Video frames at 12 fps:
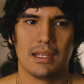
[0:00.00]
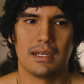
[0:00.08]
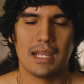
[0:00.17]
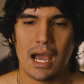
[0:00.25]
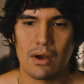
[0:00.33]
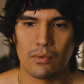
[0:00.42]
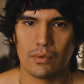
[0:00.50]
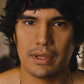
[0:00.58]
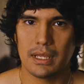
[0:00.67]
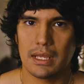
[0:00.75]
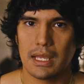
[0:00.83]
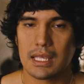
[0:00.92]
Now,
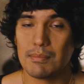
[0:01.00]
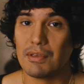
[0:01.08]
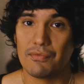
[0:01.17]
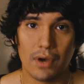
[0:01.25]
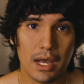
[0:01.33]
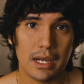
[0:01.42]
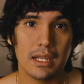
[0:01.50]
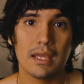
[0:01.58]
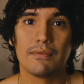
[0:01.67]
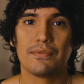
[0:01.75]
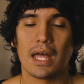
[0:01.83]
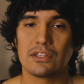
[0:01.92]
it can be fun
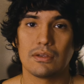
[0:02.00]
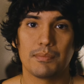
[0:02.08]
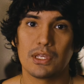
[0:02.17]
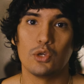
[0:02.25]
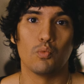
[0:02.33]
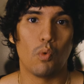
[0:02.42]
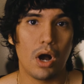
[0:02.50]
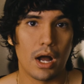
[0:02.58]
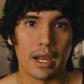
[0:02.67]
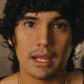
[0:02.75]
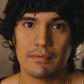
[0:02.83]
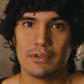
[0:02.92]
if that's something you
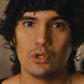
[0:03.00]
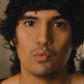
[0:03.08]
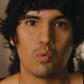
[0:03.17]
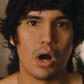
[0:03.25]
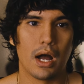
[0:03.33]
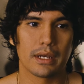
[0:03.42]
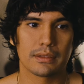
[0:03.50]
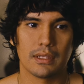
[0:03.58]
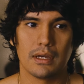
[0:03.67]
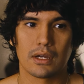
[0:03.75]
want. If you want the